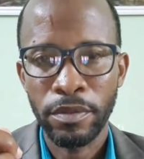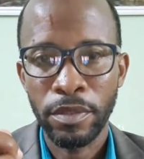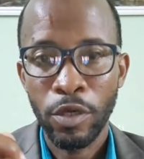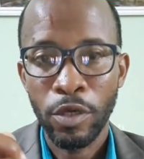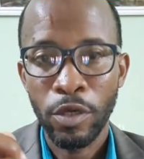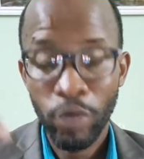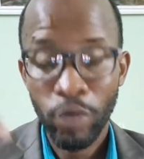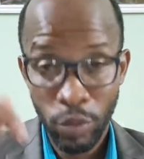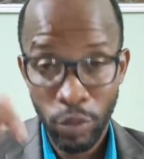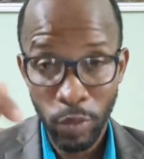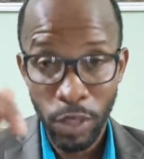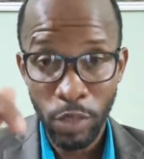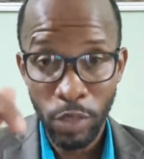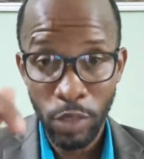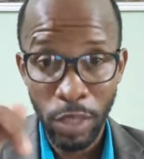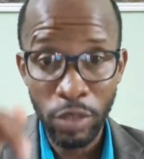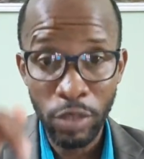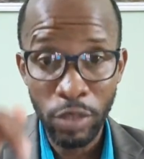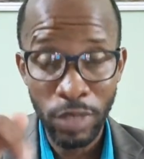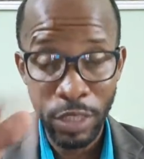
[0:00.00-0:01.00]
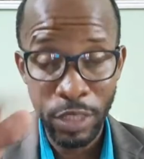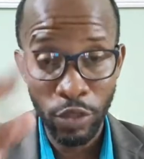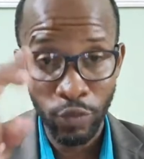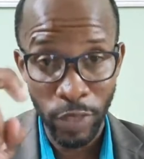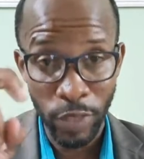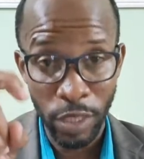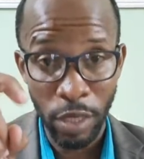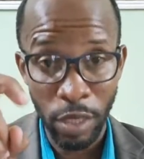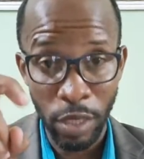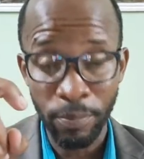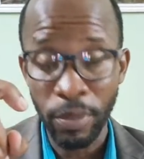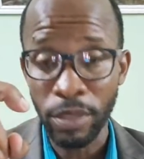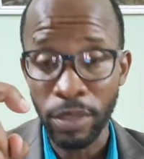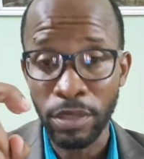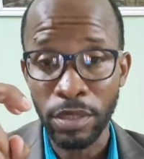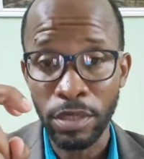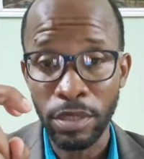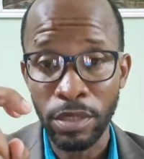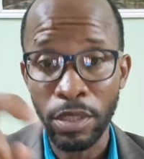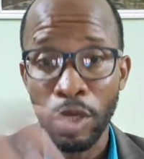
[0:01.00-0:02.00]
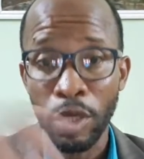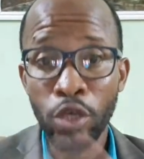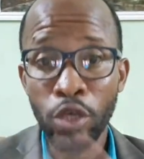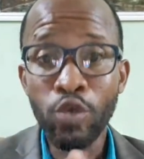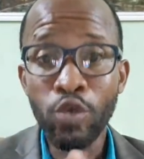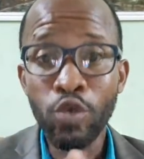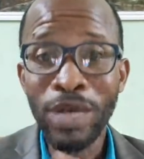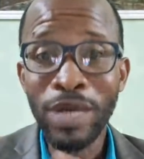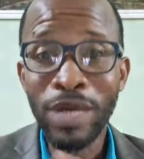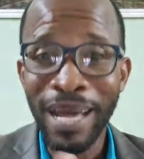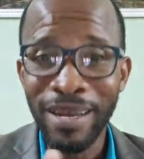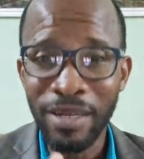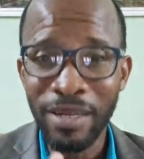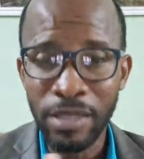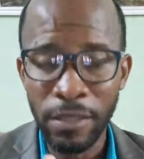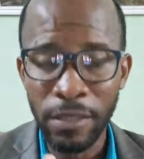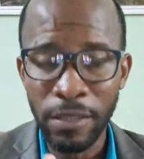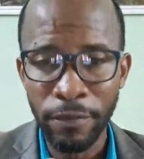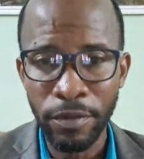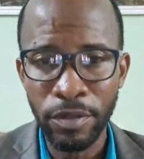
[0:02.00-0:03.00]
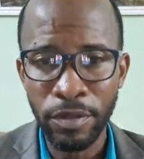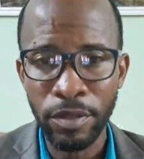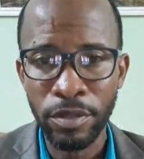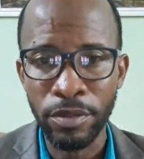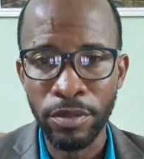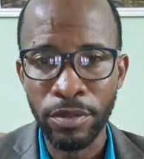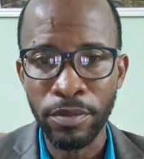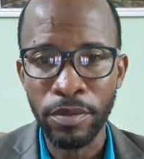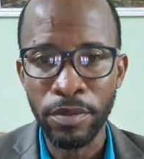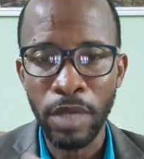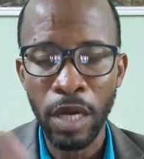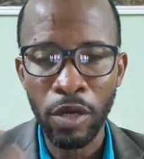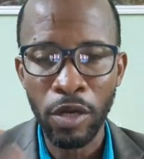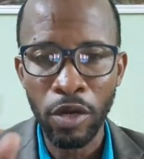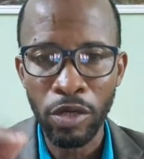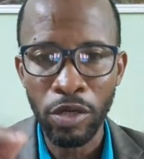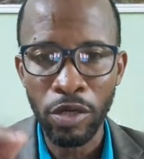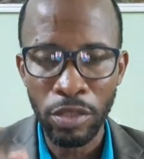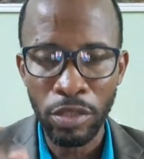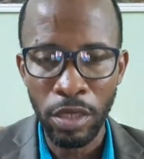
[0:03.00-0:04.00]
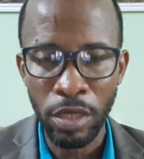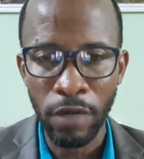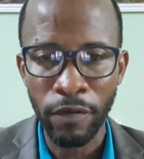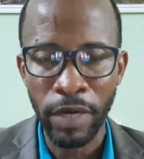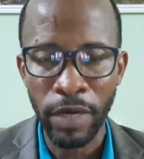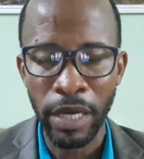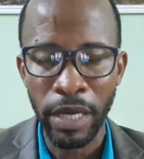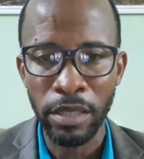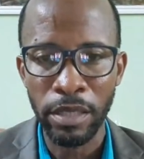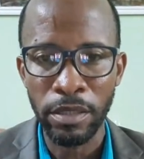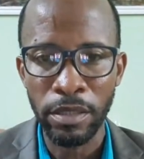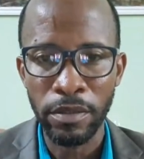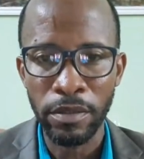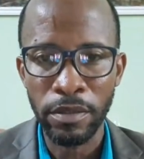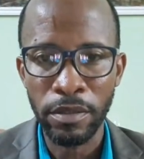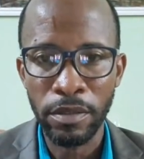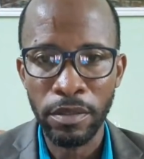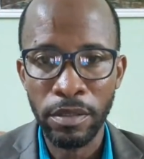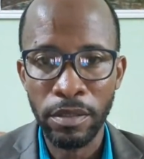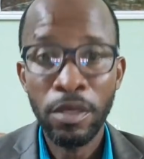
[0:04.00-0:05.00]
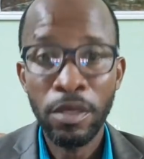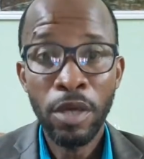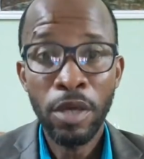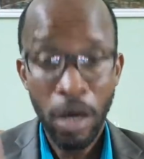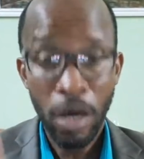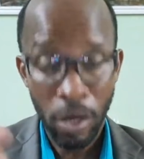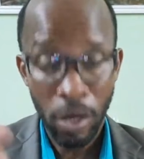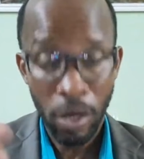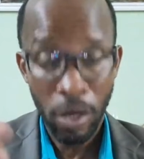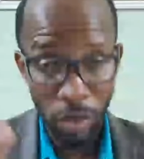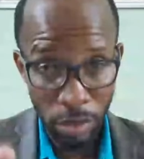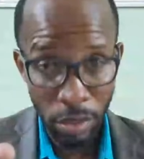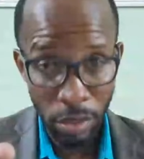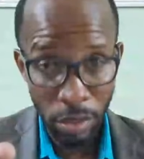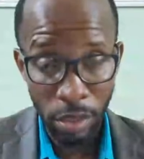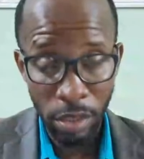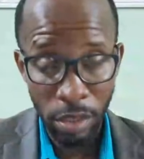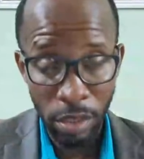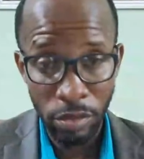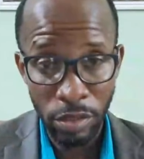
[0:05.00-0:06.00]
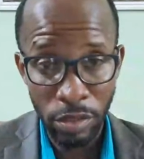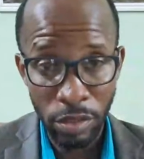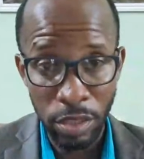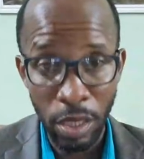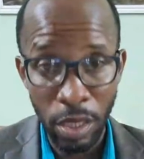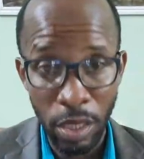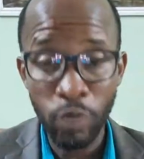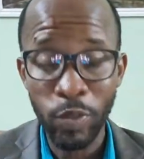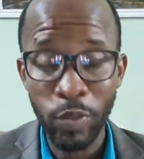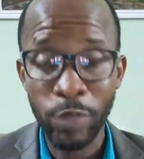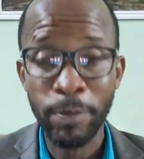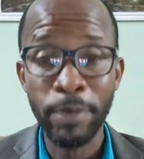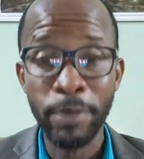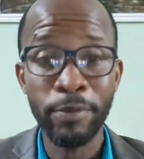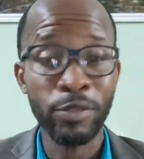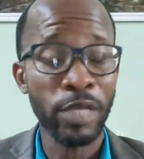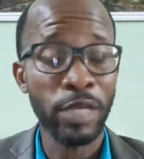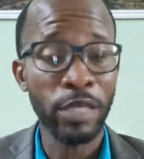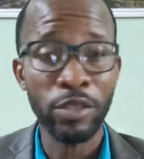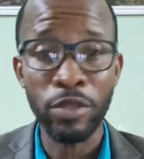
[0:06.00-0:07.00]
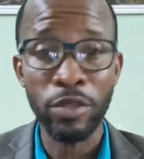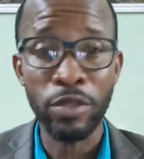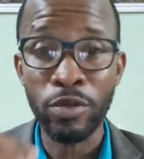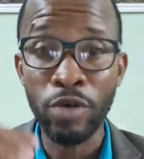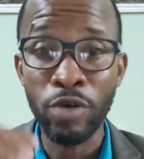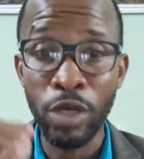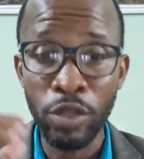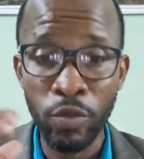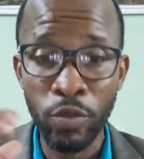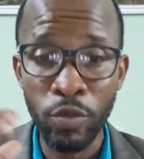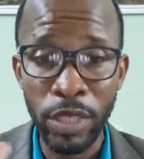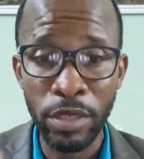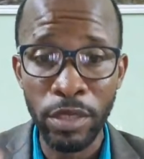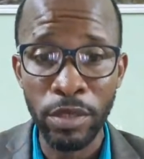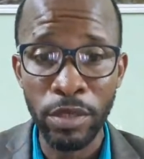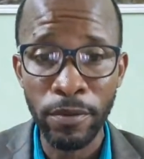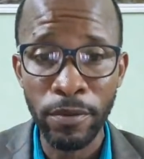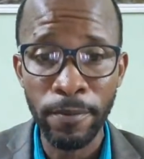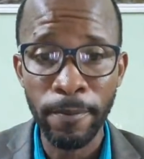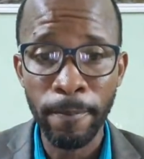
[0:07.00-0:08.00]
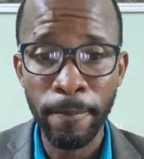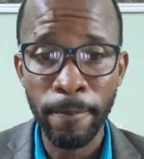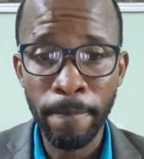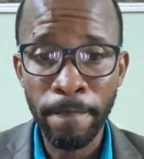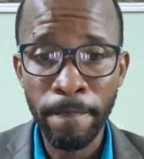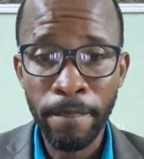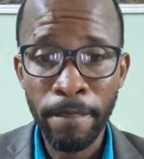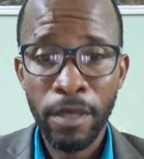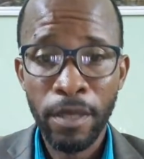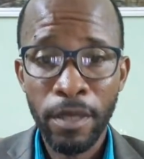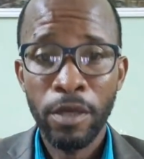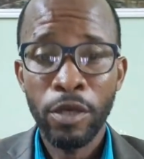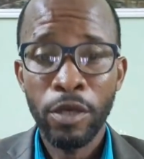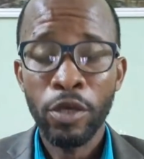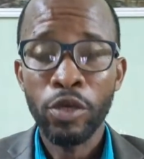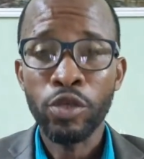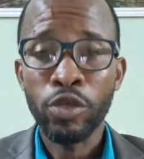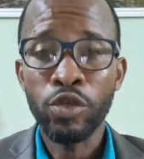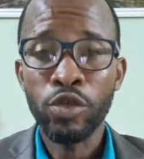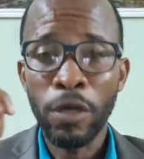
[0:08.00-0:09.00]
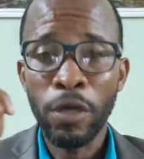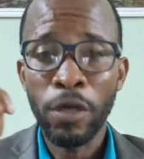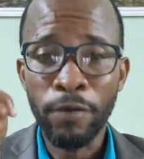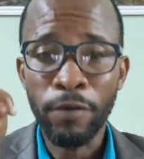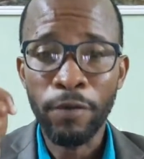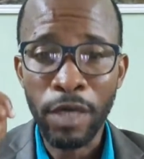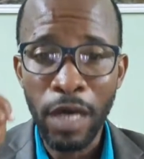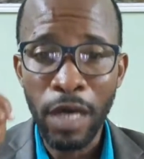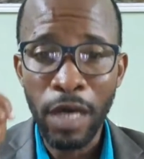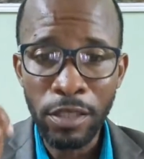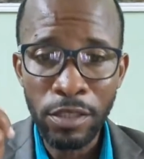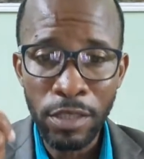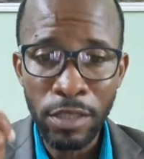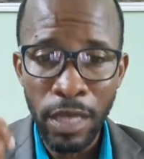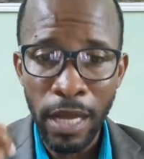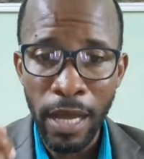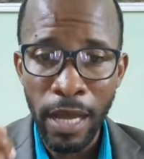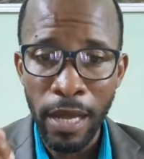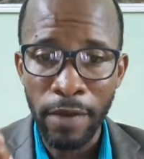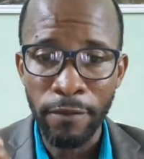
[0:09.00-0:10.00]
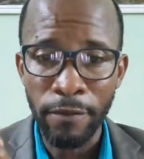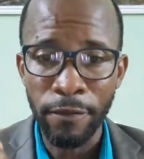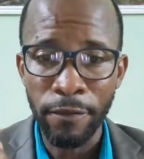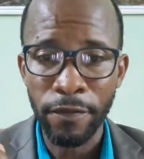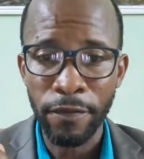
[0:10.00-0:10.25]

which is what they want to do in this recount process. You cannot divorce the two, according to the law of Guyana. According to our country's laws, which people are trying to throw out the window, you have got to have